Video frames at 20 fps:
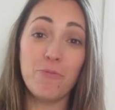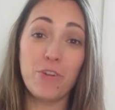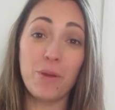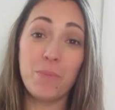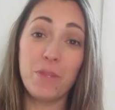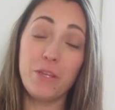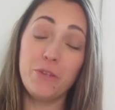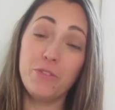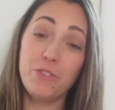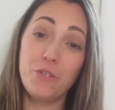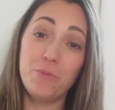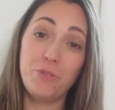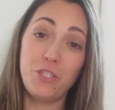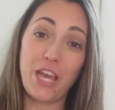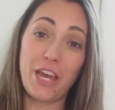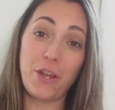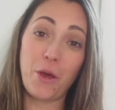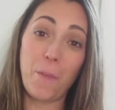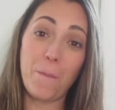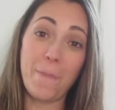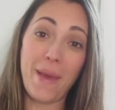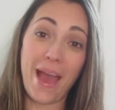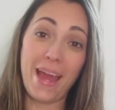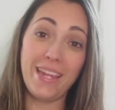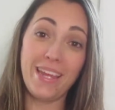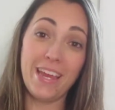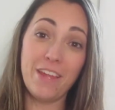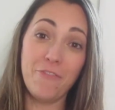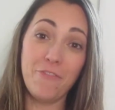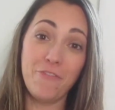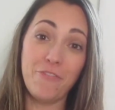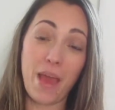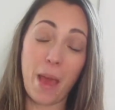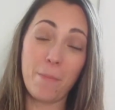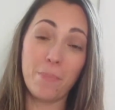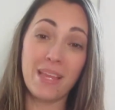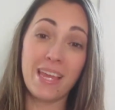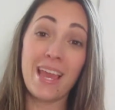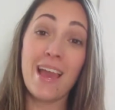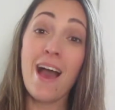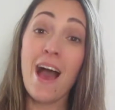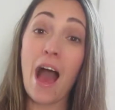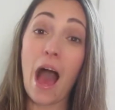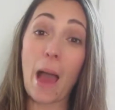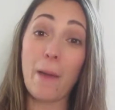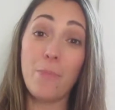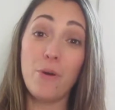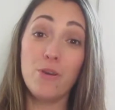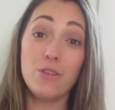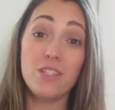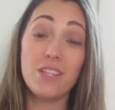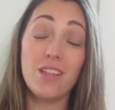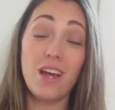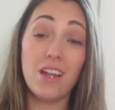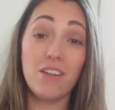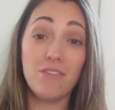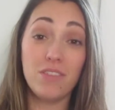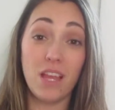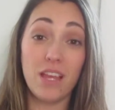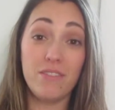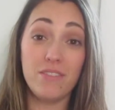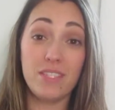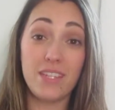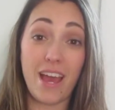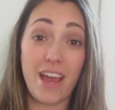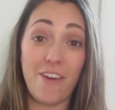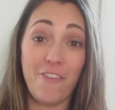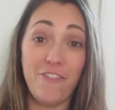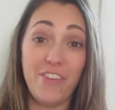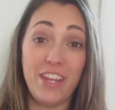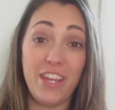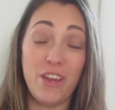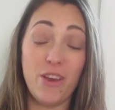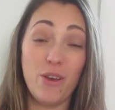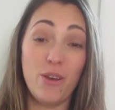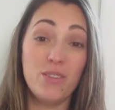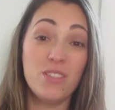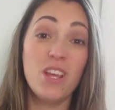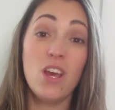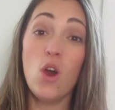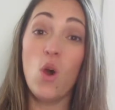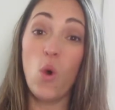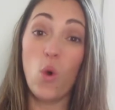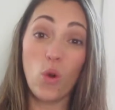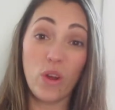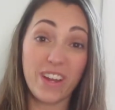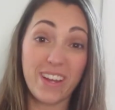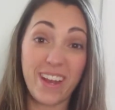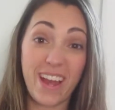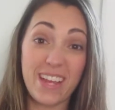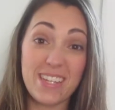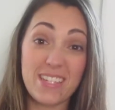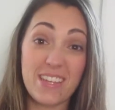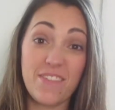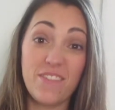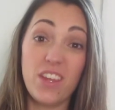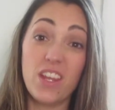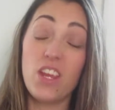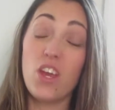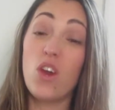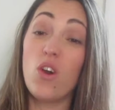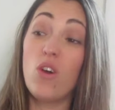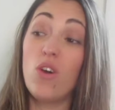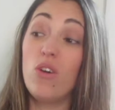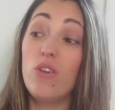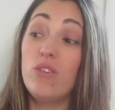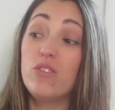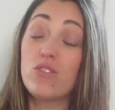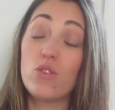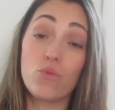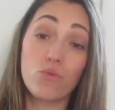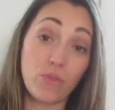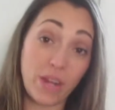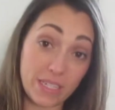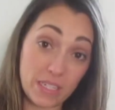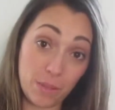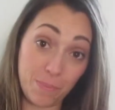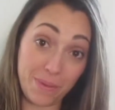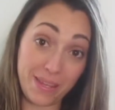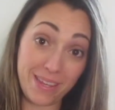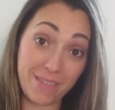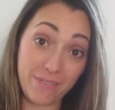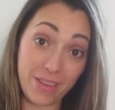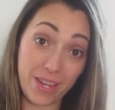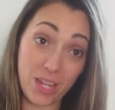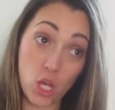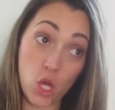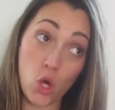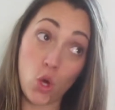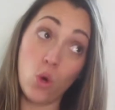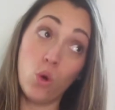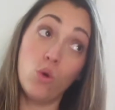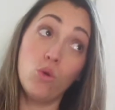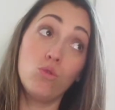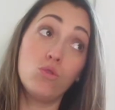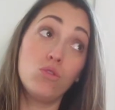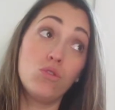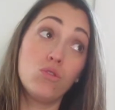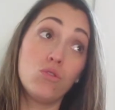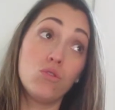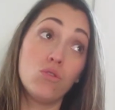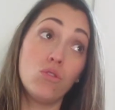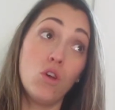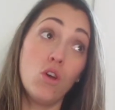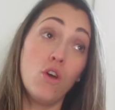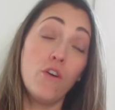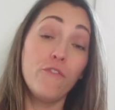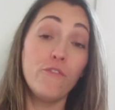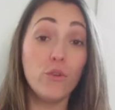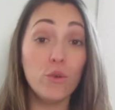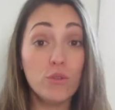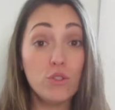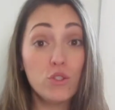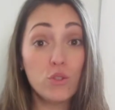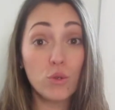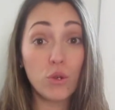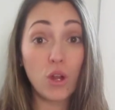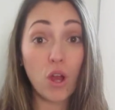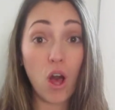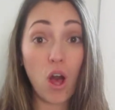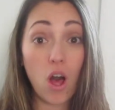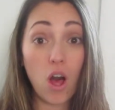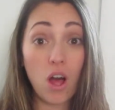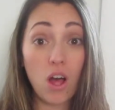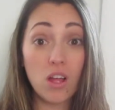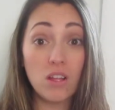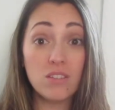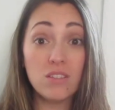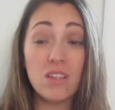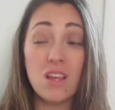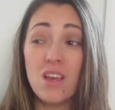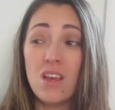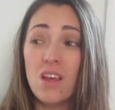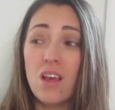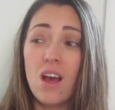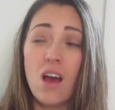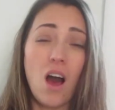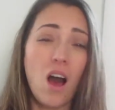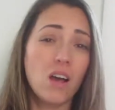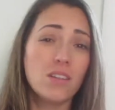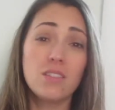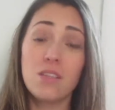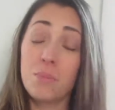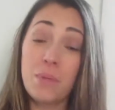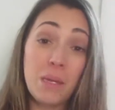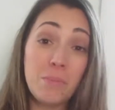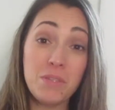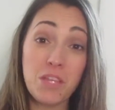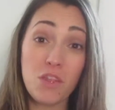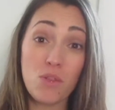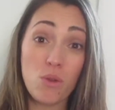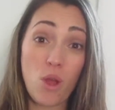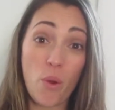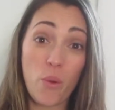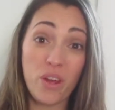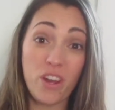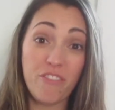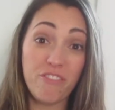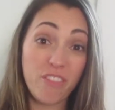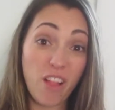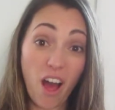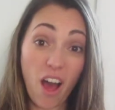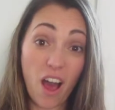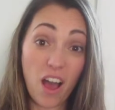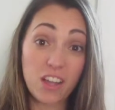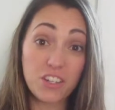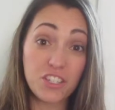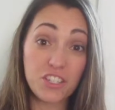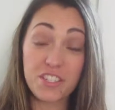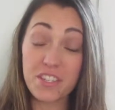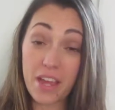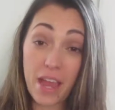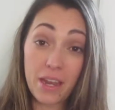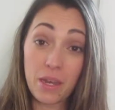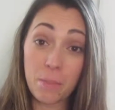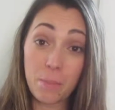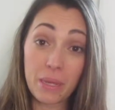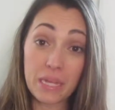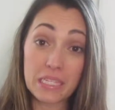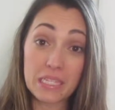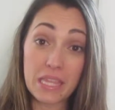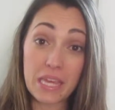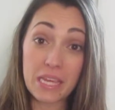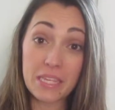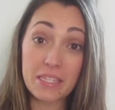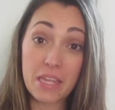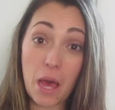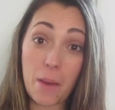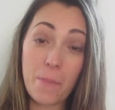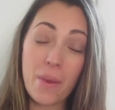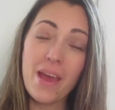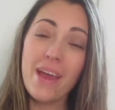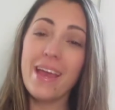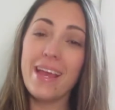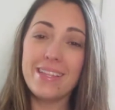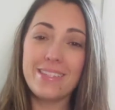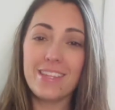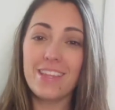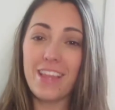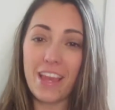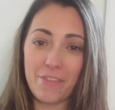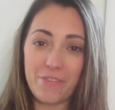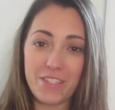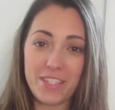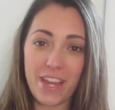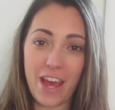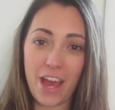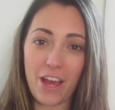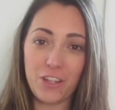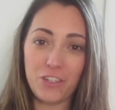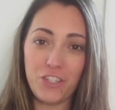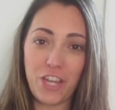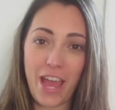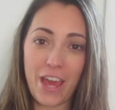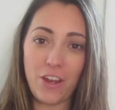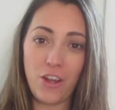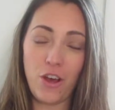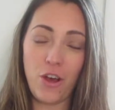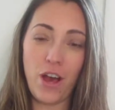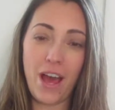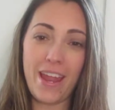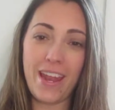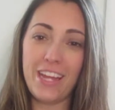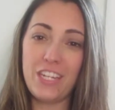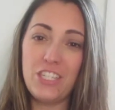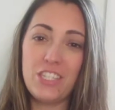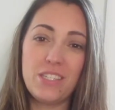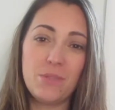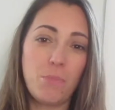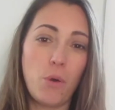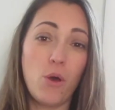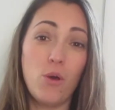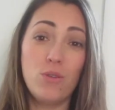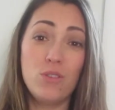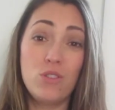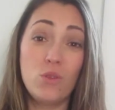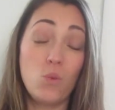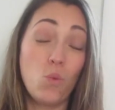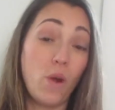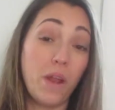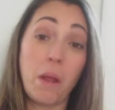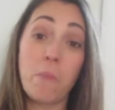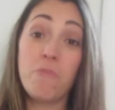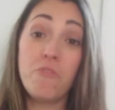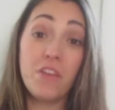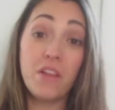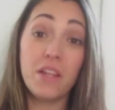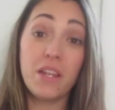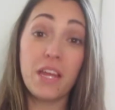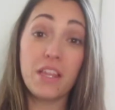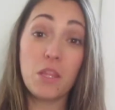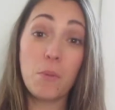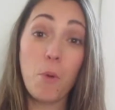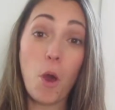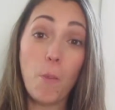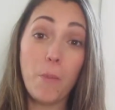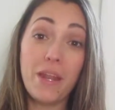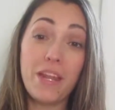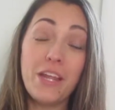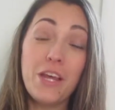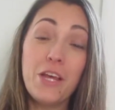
from the YouTube channel Maddie and Family. I post a lot of lifestyle videos, organizing videos, recipe videos, food store hauls. Sometimes I throw in a vlog just to kind of mix things up. It's a lifestyle channel and I just post what I'm feeling at the moment.